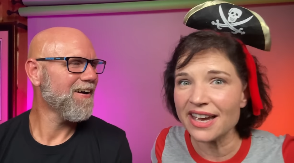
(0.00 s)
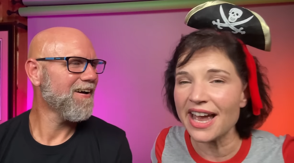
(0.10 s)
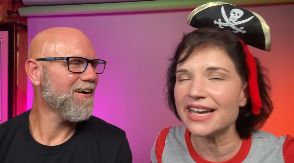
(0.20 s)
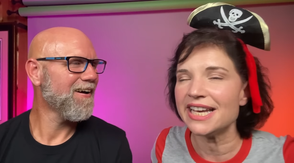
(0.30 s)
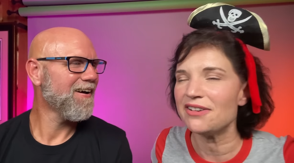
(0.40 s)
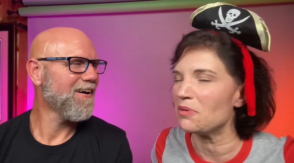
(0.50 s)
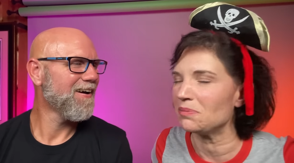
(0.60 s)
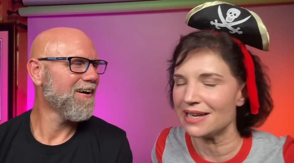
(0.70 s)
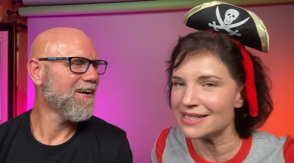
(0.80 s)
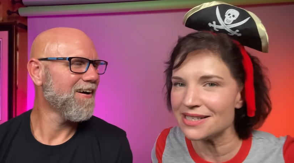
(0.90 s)
Speaker 1: and give them less
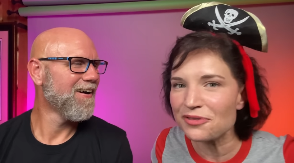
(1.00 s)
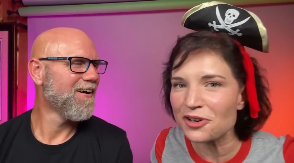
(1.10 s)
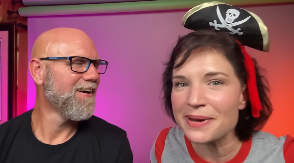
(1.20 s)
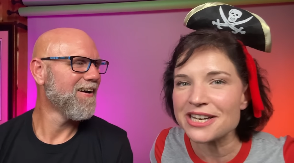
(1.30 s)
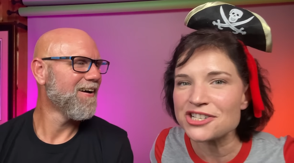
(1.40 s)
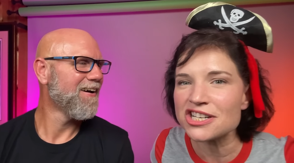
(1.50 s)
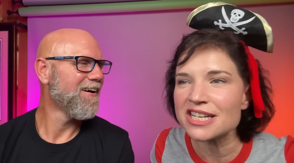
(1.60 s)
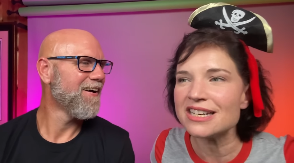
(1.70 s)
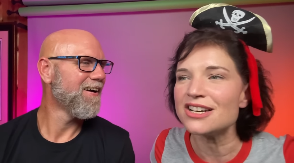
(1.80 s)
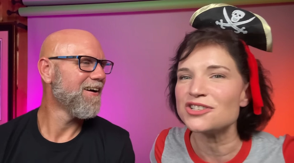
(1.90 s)
information
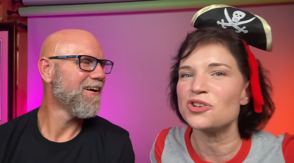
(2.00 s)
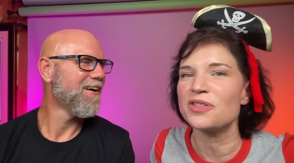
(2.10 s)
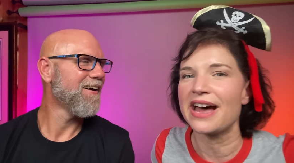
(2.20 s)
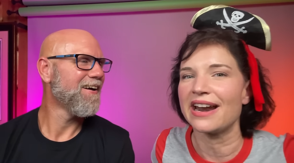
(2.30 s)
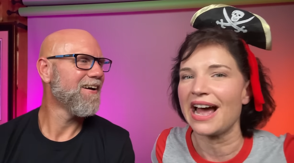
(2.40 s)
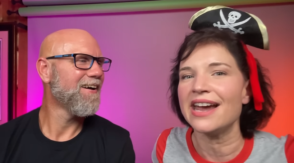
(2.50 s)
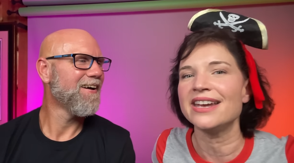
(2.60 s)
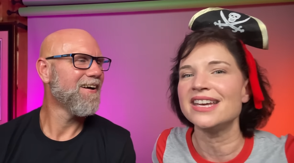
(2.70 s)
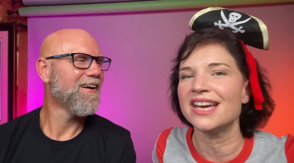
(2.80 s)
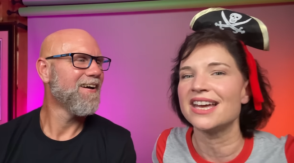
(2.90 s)
so that I can
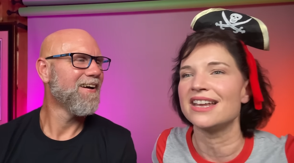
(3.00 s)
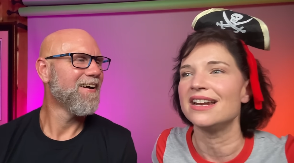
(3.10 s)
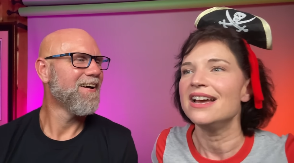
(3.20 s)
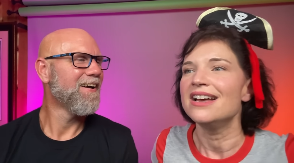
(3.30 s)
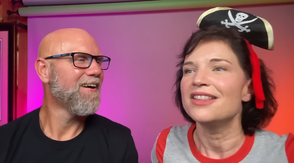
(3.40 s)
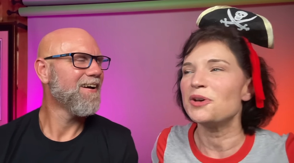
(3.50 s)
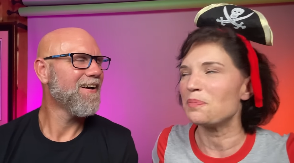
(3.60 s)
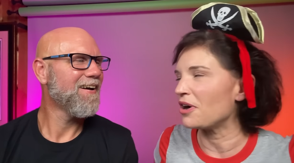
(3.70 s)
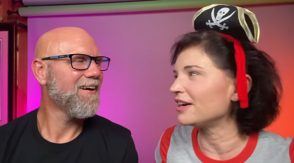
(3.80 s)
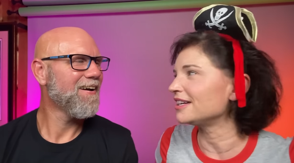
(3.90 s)
get the
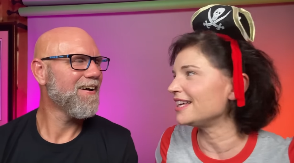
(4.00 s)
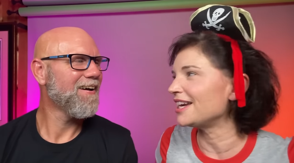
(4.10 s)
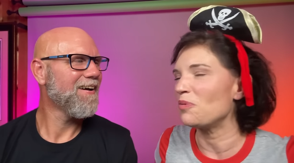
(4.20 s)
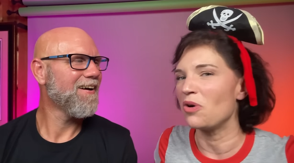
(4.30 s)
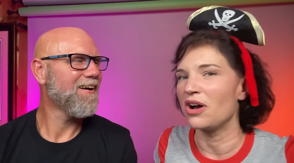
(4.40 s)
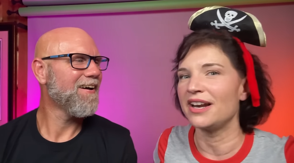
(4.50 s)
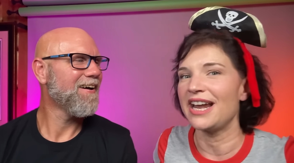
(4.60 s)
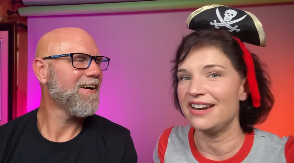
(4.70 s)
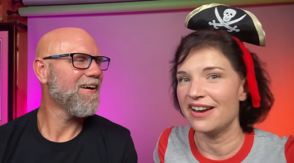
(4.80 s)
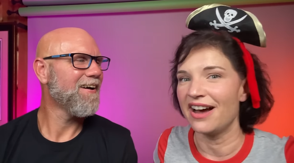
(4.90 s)
product that I want and
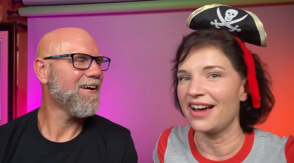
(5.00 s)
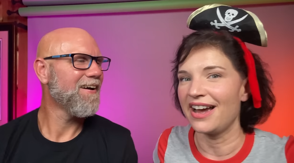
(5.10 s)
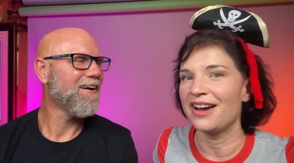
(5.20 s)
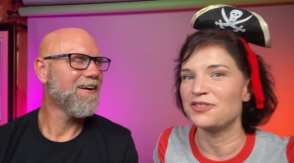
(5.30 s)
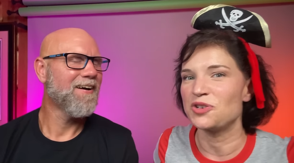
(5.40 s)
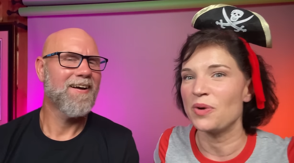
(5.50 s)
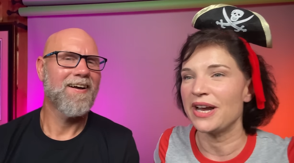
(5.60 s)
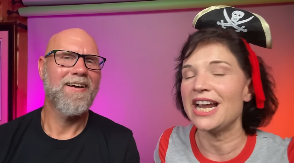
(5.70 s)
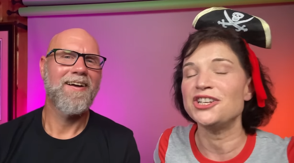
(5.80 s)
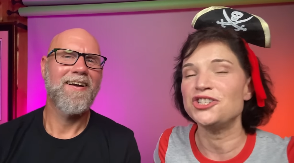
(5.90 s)
not have to wait.
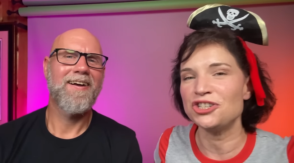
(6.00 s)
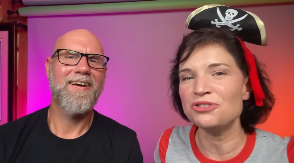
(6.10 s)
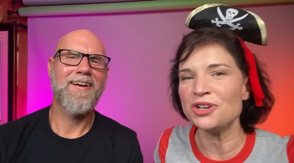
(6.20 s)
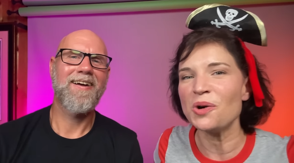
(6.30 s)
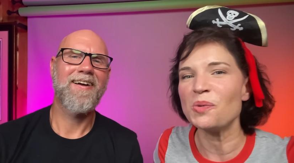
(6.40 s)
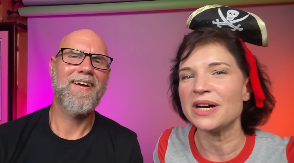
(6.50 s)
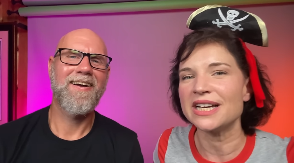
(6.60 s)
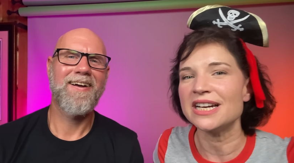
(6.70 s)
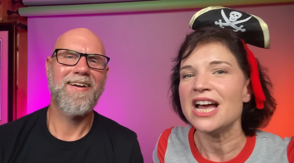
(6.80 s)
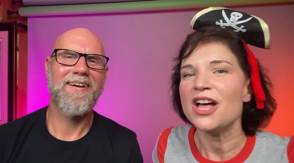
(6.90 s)
And do you know what?
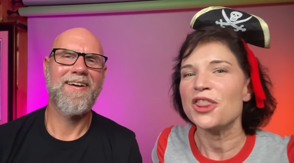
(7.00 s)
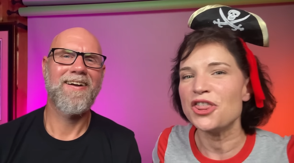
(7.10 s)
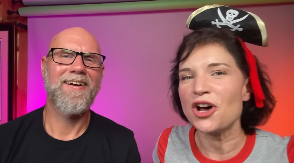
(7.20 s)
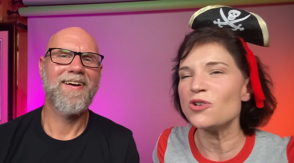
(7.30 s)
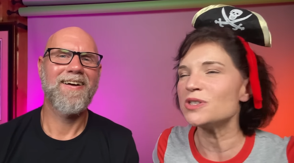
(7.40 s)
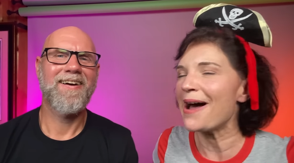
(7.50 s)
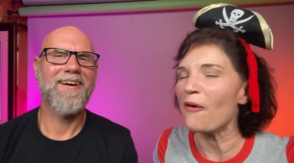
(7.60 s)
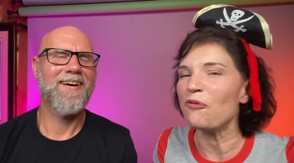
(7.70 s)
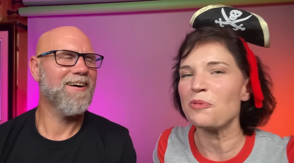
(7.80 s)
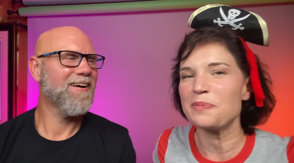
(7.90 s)
Those helpful
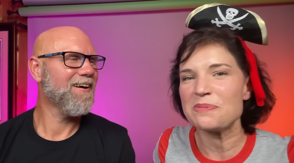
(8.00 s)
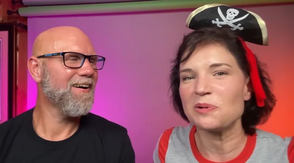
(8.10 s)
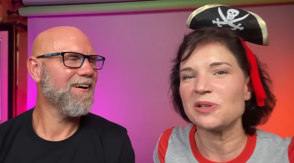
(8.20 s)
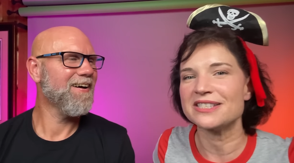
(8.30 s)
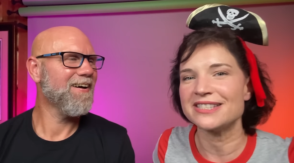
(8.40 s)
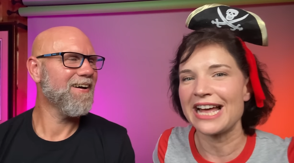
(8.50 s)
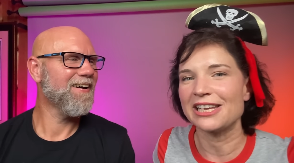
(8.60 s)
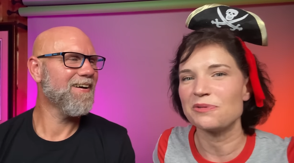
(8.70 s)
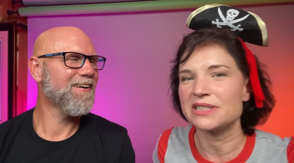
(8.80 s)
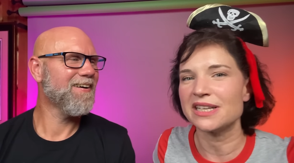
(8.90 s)
people at Sally was
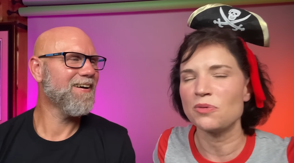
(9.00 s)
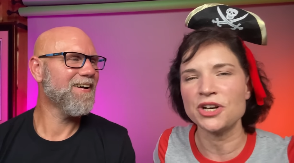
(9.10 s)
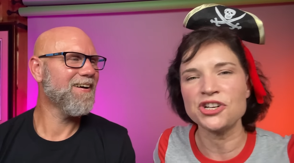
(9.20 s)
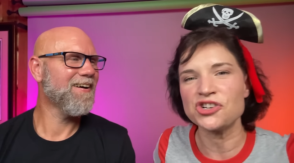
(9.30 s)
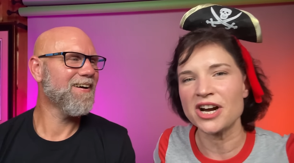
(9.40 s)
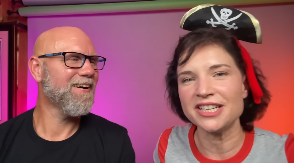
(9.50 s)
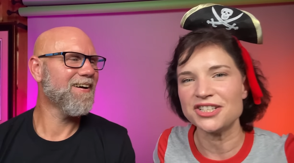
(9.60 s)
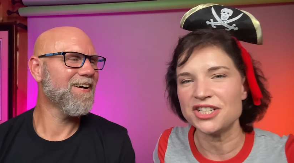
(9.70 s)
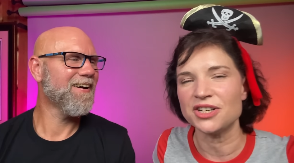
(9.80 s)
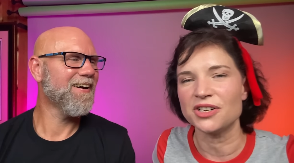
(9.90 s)
like, what are you trying to do?
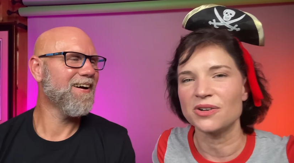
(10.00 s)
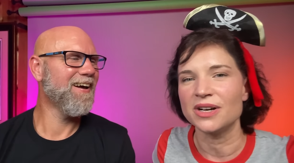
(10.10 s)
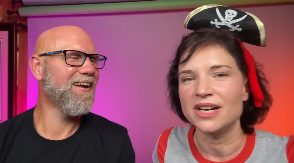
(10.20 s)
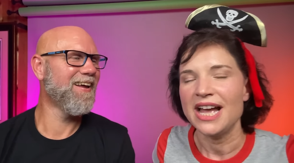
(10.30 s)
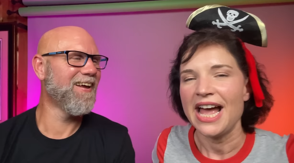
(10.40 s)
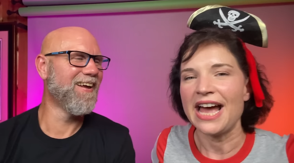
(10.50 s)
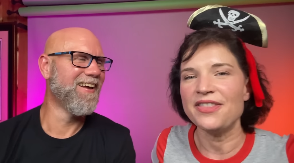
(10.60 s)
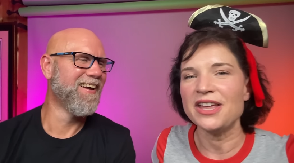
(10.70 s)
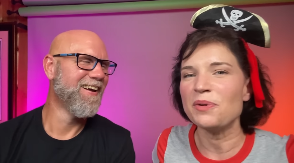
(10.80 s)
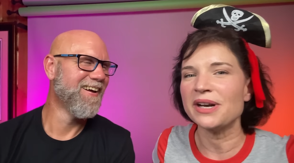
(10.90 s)
And then when
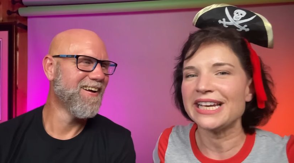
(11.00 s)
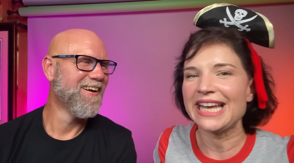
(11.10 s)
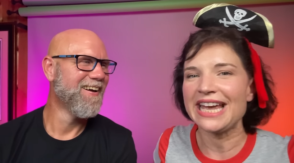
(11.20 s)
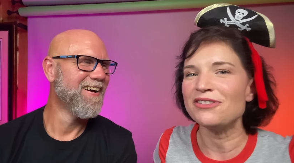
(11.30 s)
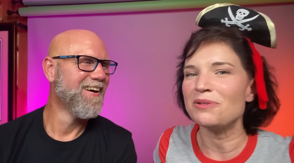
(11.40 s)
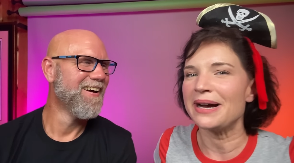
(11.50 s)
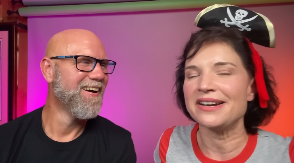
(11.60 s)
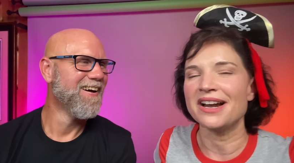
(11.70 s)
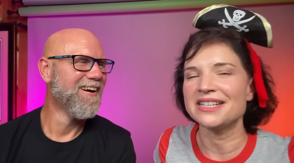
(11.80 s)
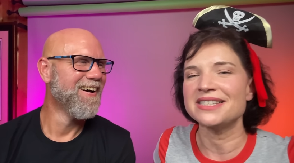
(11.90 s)
I gave them my
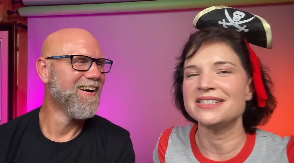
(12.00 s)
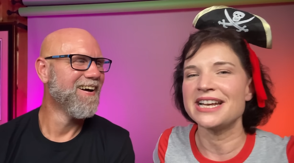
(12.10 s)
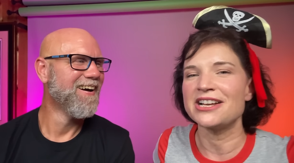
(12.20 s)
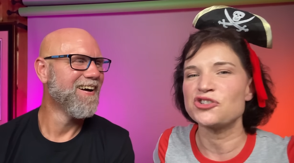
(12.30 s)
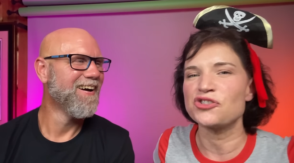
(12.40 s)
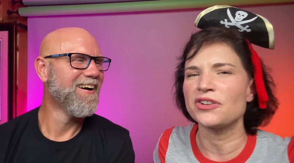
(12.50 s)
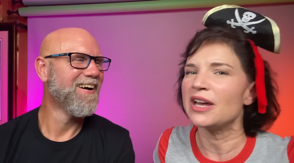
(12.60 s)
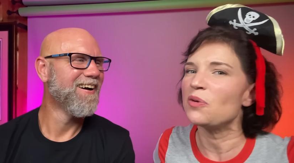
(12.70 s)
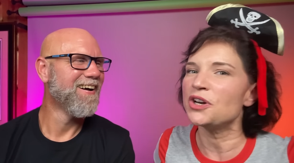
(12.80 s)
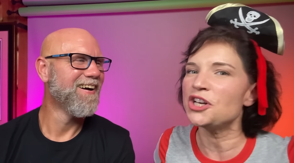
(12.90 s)
nonsense answer, they're like, what are
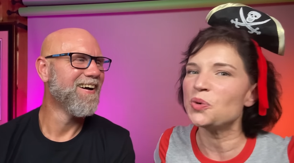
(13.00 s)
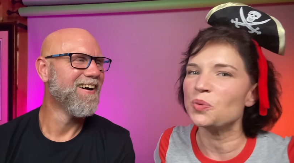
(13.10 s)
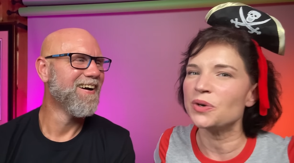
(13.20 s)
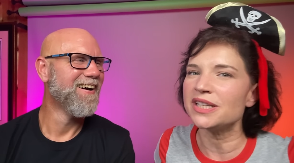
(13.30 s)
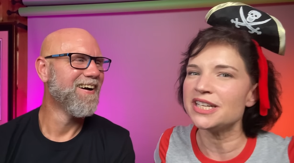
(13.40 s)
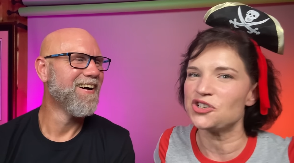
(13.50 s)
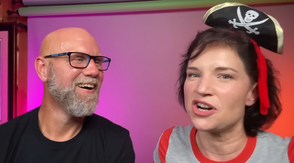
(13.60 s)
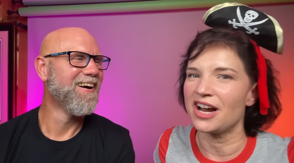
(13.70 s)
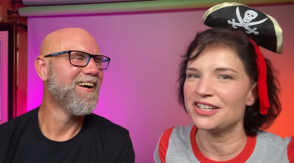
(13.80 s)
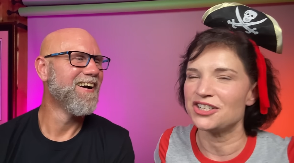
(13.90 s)
you really trying
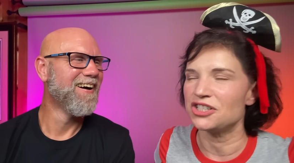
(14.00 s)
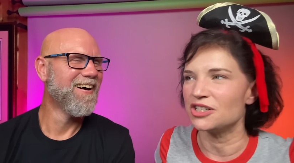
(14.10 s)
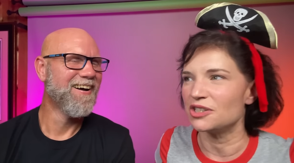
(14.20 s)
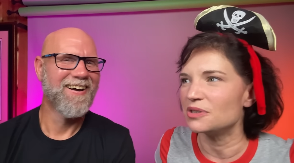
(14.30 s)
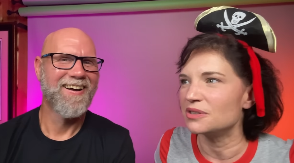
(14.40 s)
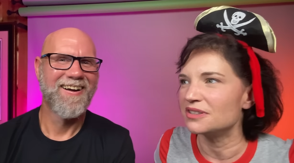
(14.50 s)
to do?